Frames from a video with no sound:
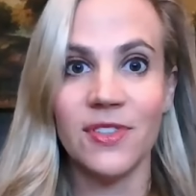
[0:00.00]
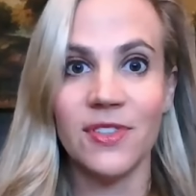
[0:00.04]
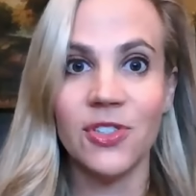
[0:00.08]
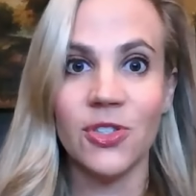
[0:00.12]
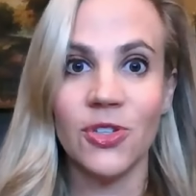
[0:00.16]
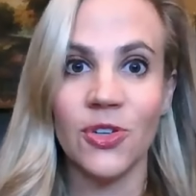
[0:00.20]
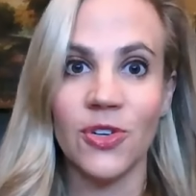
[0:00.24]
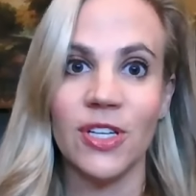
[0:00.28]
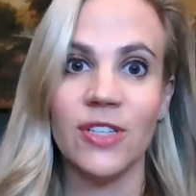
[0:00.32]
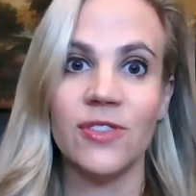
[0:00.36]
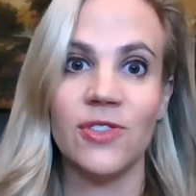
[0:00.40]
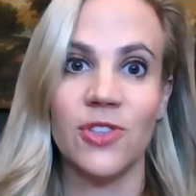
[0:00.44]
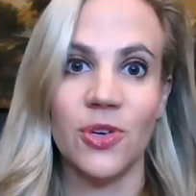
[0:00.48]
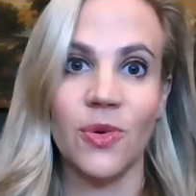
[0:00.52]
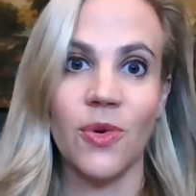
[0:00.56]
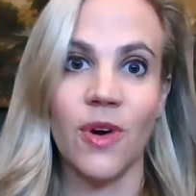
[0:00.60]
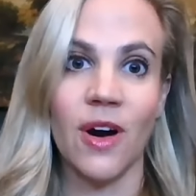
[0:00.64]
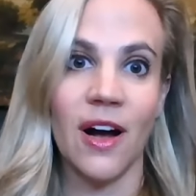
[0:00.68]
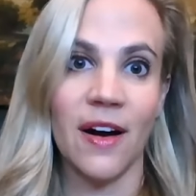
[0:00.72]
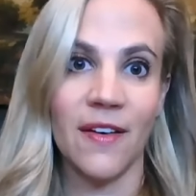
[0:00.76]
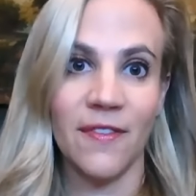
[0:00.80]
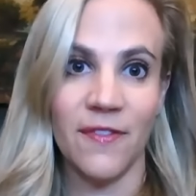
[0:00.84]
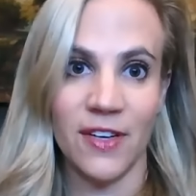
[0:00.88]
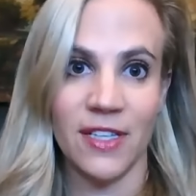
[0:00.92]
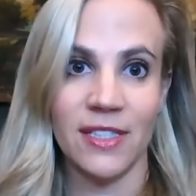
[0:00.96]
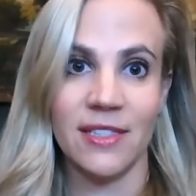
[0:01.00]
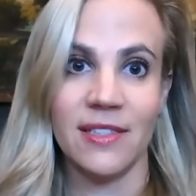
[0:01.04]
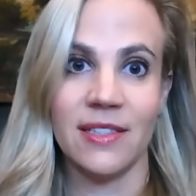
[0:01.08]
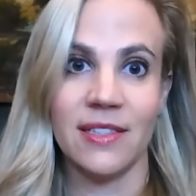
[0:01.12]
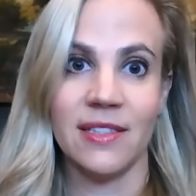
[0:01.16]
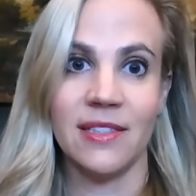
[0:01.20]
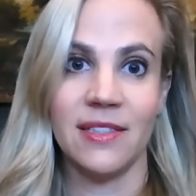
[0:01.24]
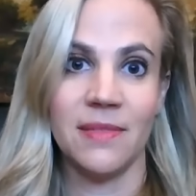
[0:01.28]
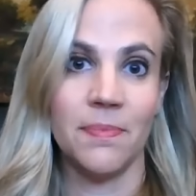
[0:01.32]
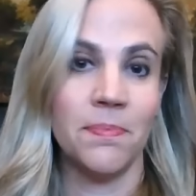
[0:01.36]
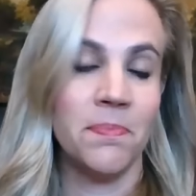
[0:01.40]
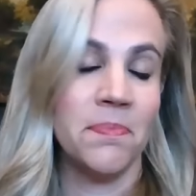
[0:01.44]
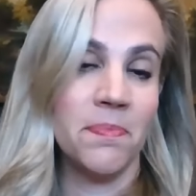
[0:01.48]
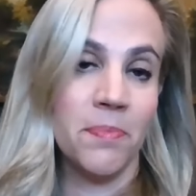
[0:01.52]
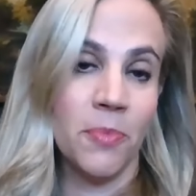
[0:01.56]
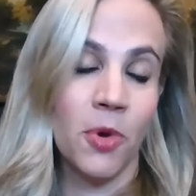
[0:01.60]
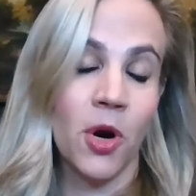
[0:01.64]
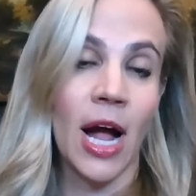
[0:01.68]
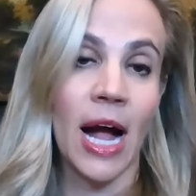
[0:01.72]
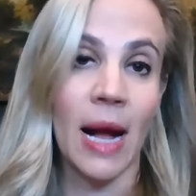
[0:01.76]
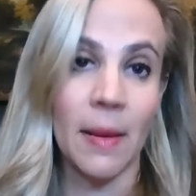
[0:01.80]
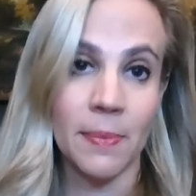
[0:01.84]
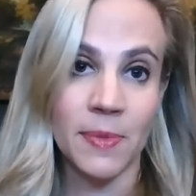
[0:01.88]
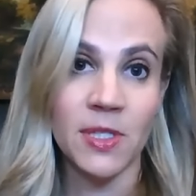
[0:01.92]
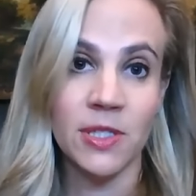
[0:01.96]
students who are obviously
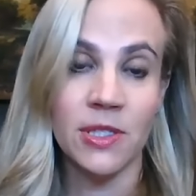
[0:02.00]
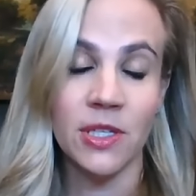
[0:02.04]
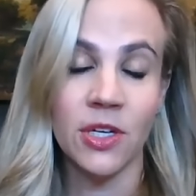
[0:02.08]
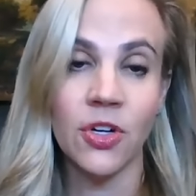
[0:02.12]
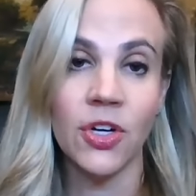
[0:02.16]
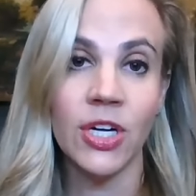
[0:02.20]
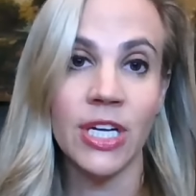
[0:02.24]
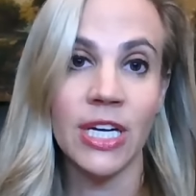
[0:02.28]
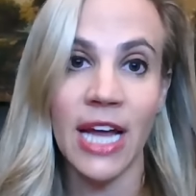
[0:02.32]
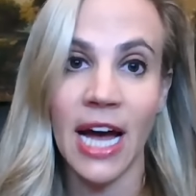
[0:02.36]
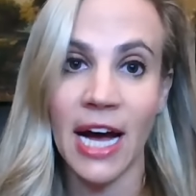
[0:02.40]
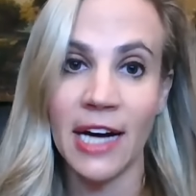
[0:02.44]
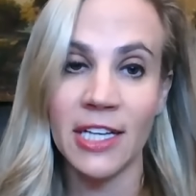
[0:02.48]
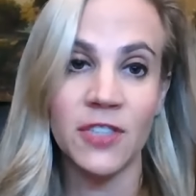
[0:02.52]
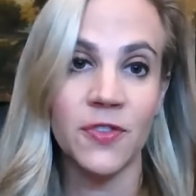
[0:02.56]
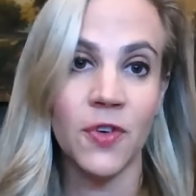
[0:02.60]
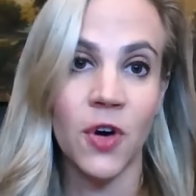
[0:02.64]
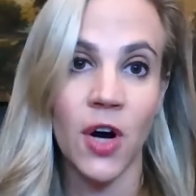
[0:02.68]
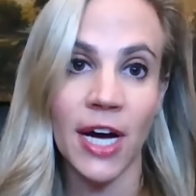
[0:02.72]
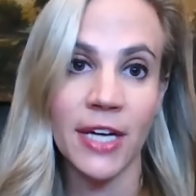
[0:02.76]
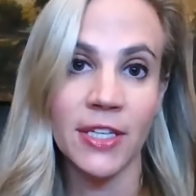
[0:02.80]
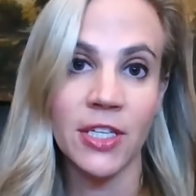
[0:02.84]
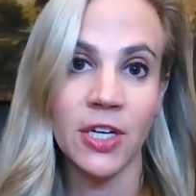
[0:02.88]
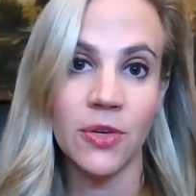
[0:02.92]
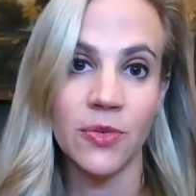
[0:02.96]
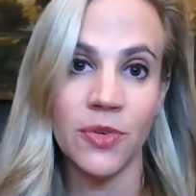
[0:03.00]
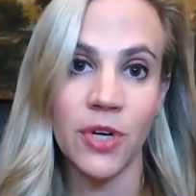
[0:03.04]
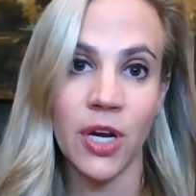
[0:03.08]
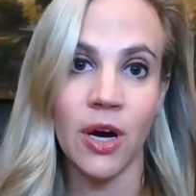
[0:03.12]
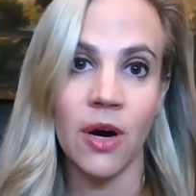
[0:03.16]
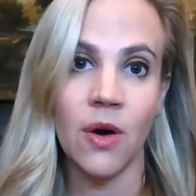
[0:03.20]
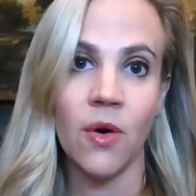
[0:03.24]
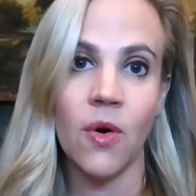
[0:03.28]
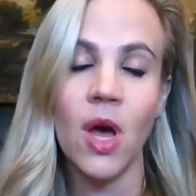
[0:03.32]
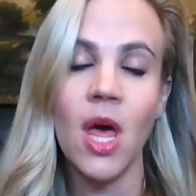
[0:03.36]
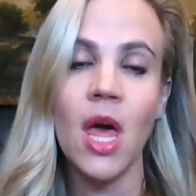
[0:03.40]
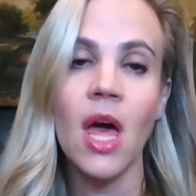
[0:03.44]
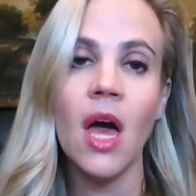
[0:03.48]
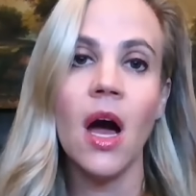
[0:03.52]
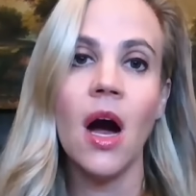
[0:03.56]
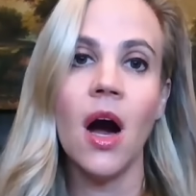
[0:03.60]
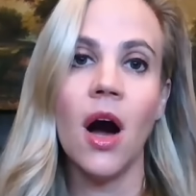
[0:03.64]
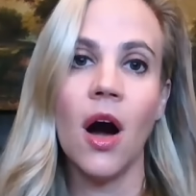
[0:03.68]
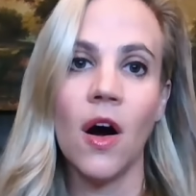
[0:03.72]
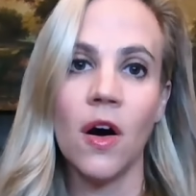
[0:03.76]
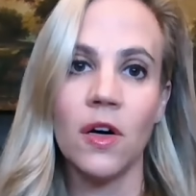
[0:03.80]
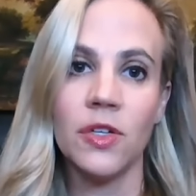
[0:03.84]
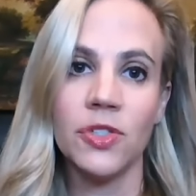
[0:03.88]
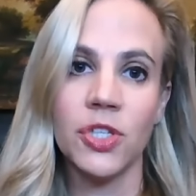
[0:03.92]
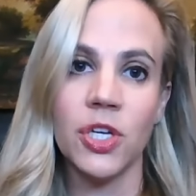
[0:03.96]
perhaps still in Nashville. I don't know.
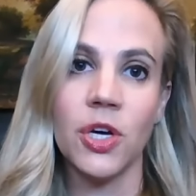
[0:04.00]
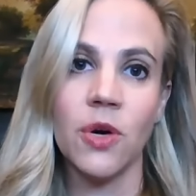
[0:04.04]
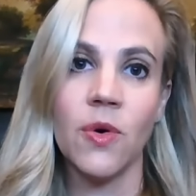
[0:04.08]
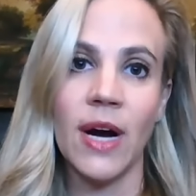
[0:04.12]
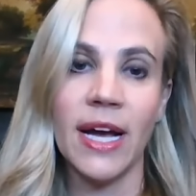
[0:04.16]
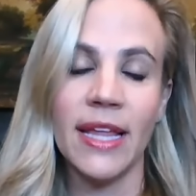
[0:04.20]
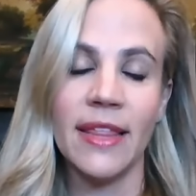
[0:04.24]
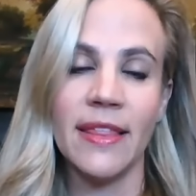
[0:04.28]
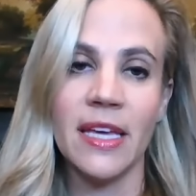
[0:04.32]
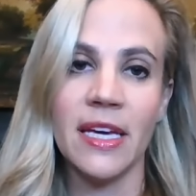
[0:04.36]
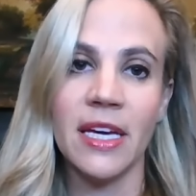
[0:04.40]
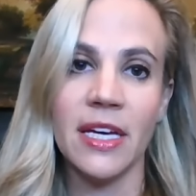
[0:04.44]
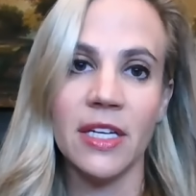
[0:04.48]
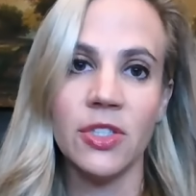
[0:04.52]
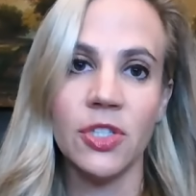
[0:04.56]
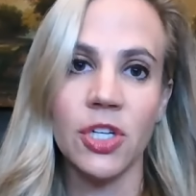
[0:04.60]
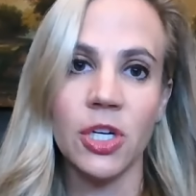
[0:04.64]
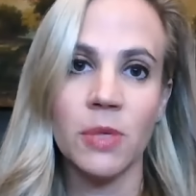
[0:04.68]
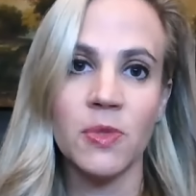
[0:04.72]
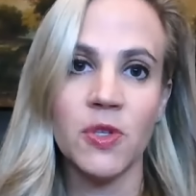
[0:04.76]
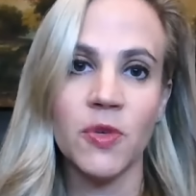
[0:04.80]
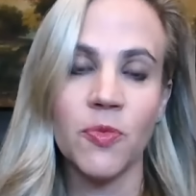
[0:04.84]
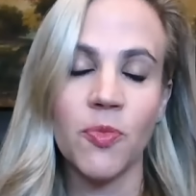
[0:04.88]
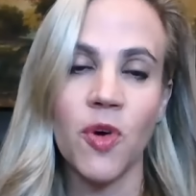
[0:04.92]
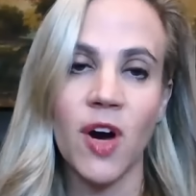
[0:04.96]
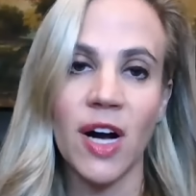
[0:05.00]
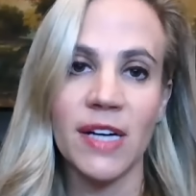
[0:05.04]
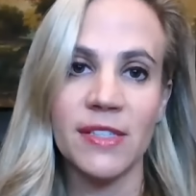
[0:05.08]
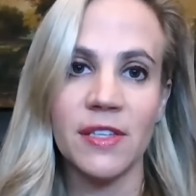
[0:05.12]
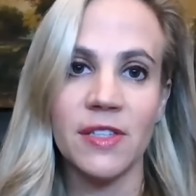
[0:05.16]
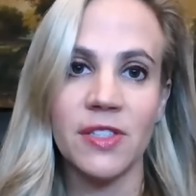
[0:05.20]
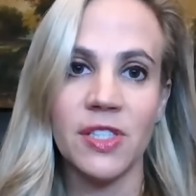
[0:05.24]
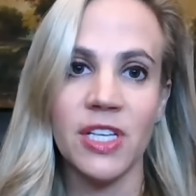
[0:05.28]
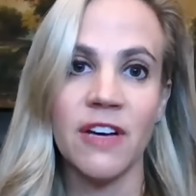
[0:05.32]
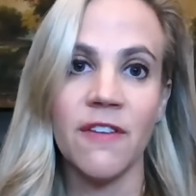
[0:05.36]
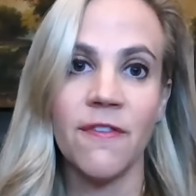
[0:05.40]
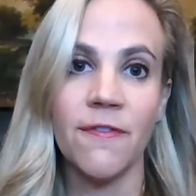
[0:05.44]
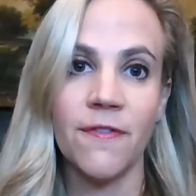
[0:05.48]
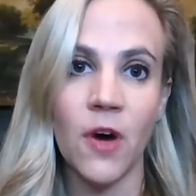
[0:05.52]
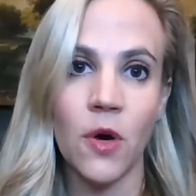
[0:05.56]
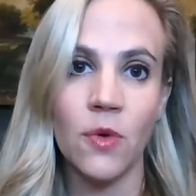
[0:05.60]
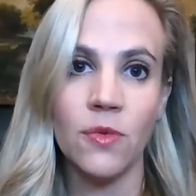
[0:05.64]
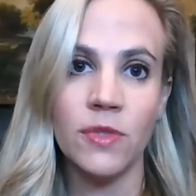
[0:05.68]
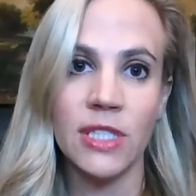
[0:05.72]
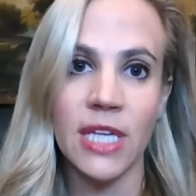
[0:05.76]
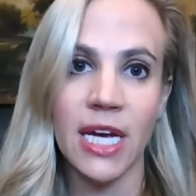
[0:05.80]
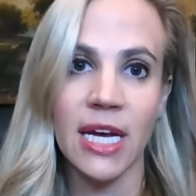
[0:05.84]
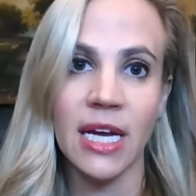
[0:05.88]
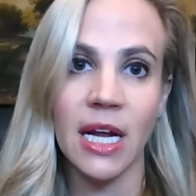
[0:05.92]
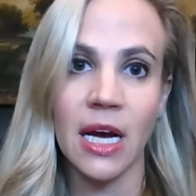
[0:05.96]
Also, I think in terms of processing
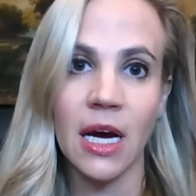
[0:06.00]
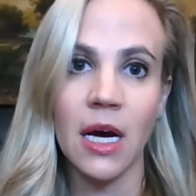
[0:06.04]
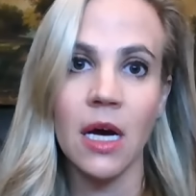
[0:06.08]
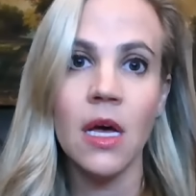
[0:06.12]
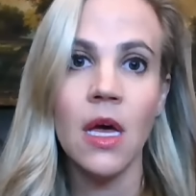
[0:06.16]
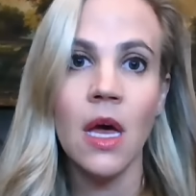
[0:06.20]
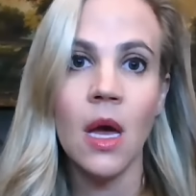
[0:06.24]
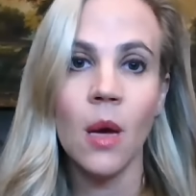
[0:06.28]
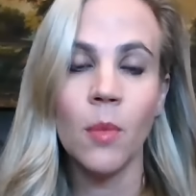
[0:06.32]
phone data,